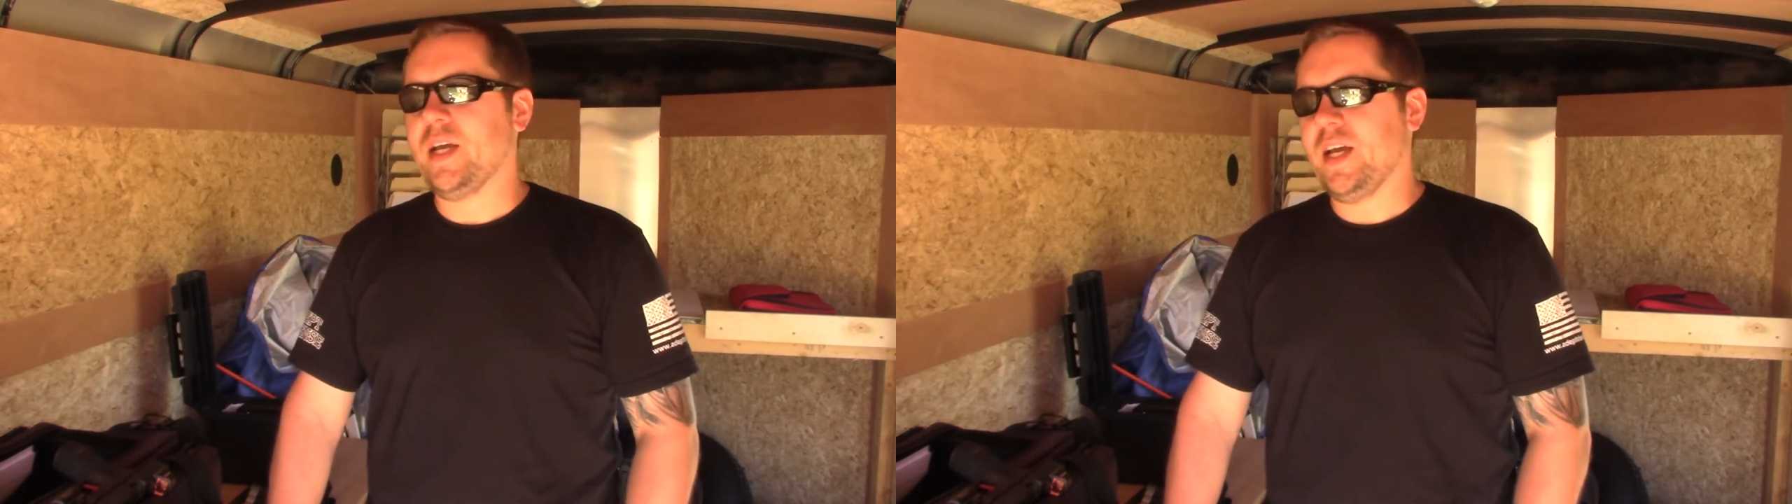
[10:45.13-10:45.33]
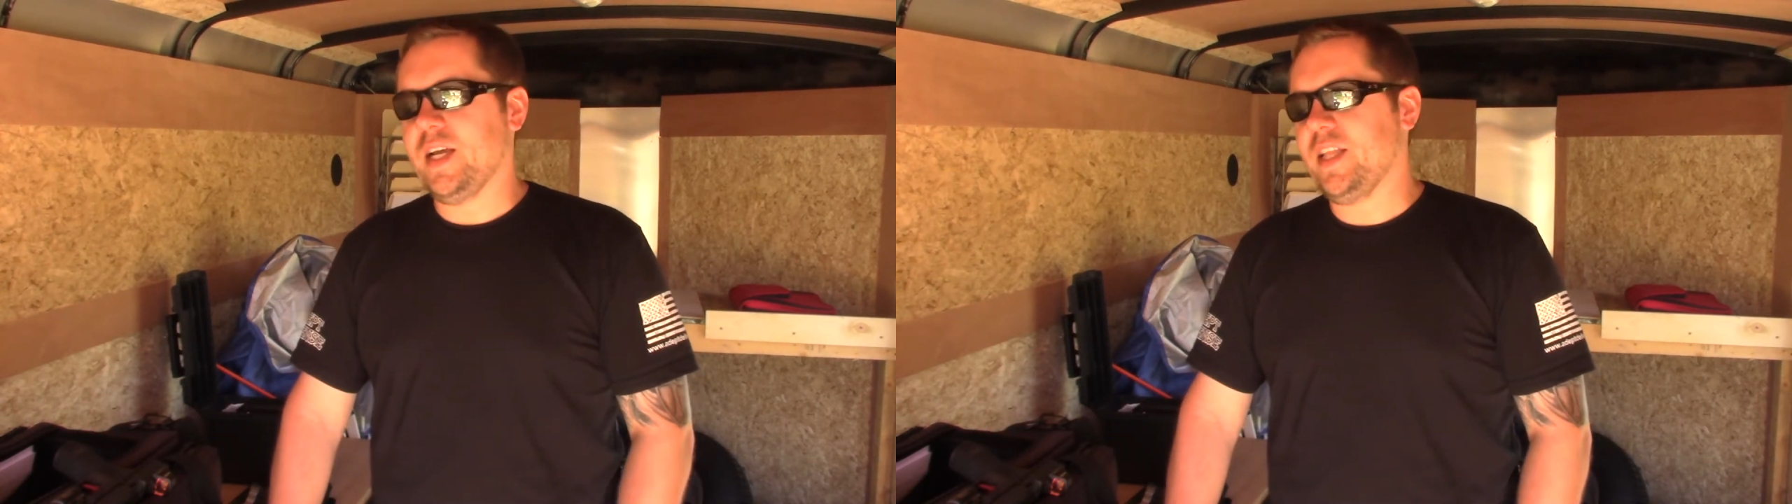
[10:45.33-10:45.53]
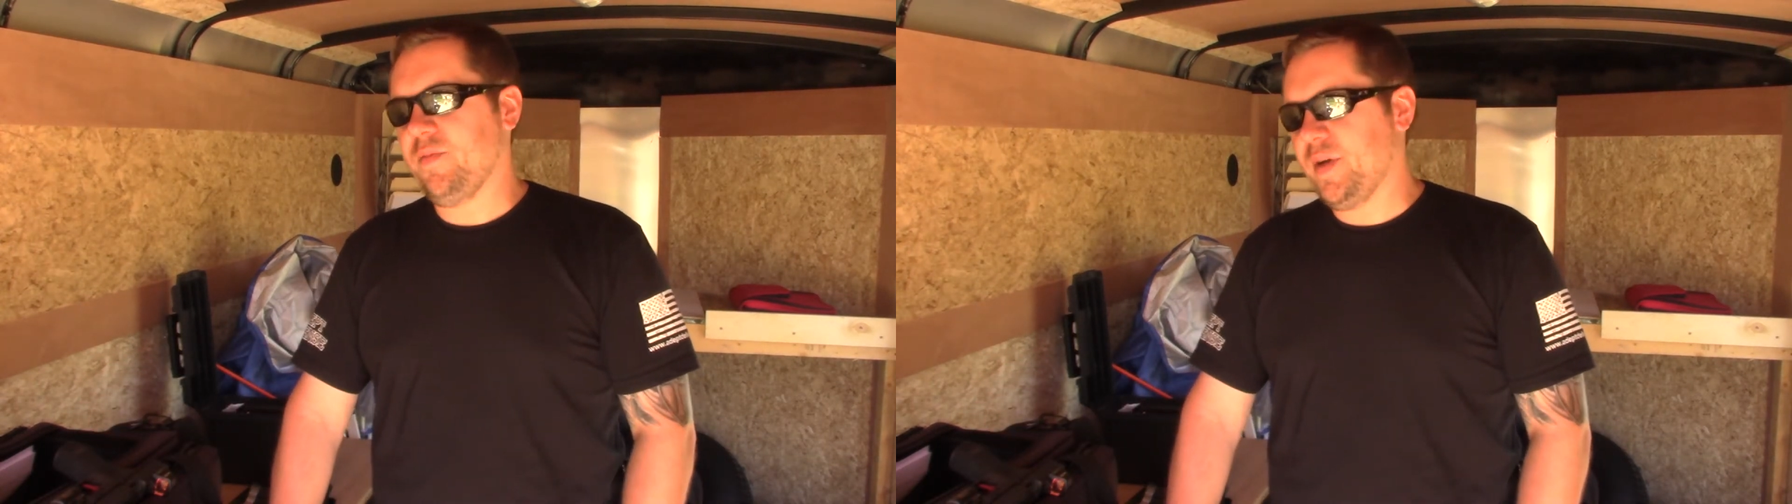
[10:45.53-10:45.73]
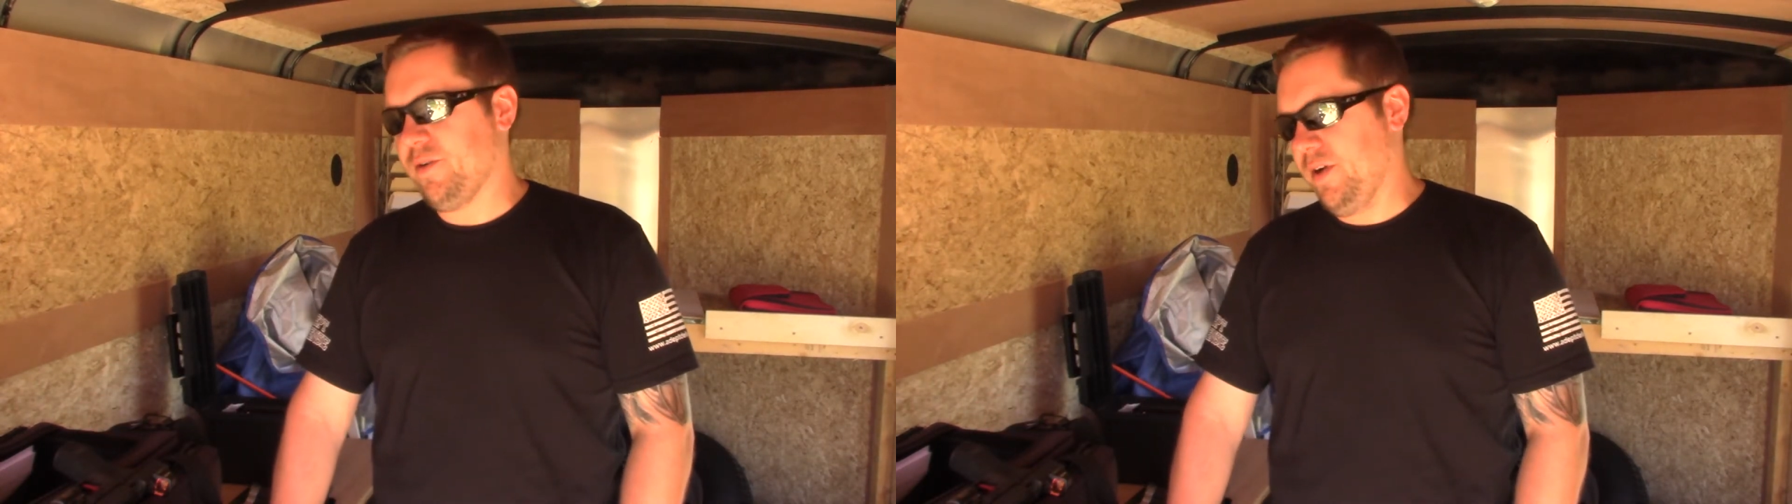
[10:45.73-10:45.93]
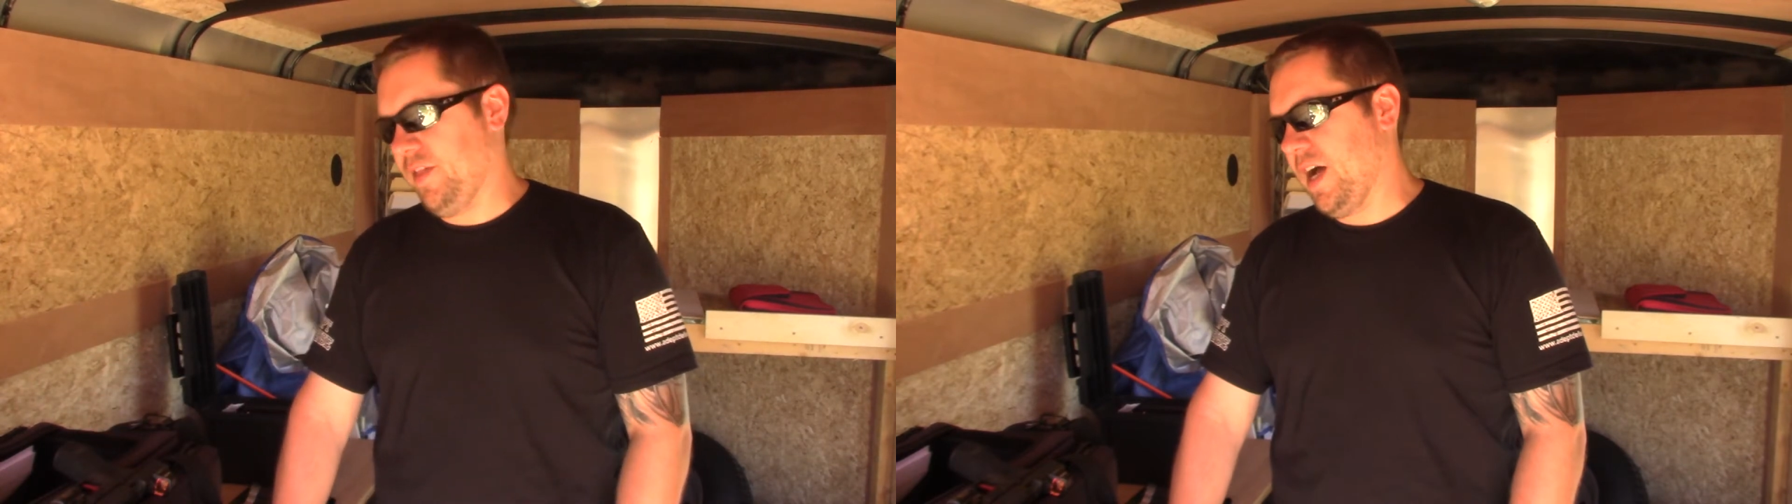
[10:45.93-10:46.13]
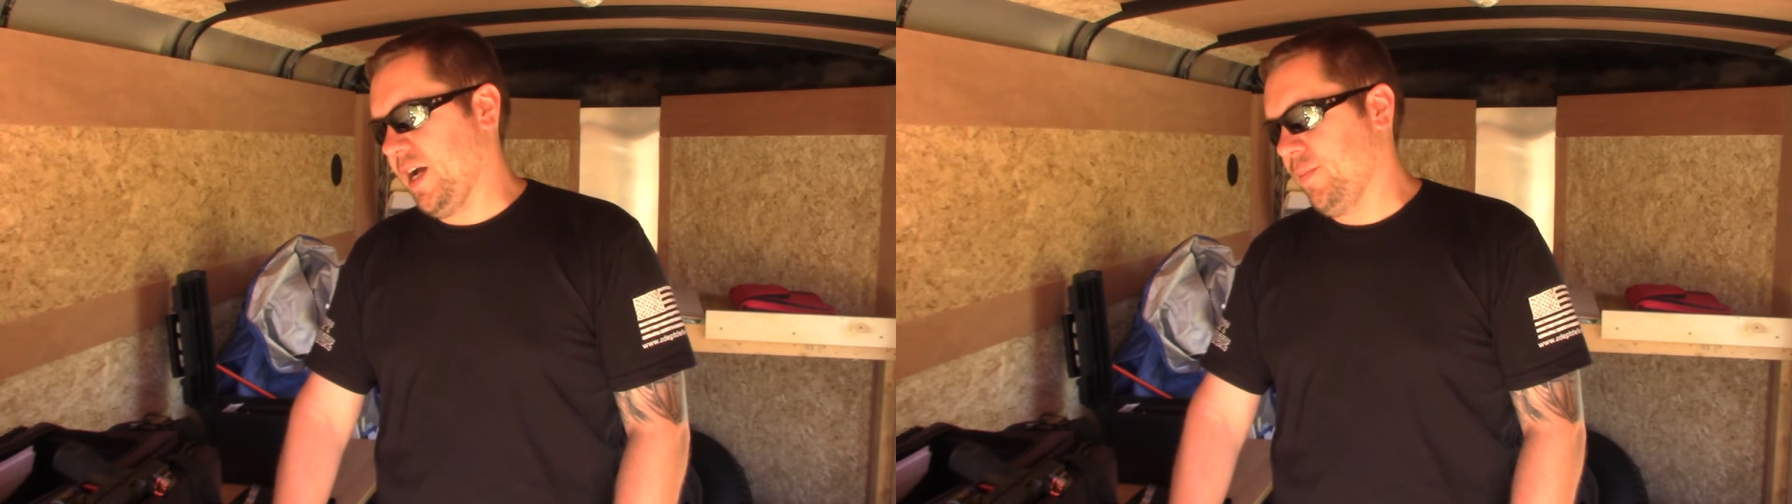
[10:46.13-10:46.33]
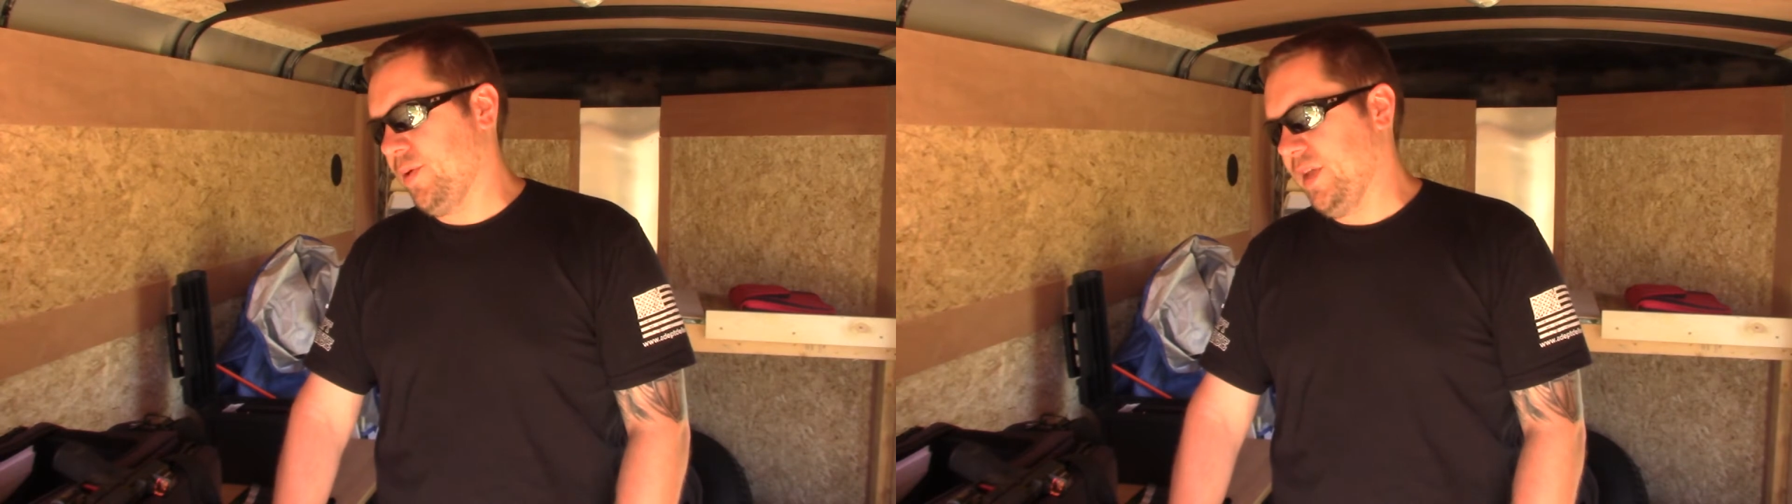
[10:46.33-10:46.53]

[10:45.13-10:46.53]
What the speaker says: and they've been reliable,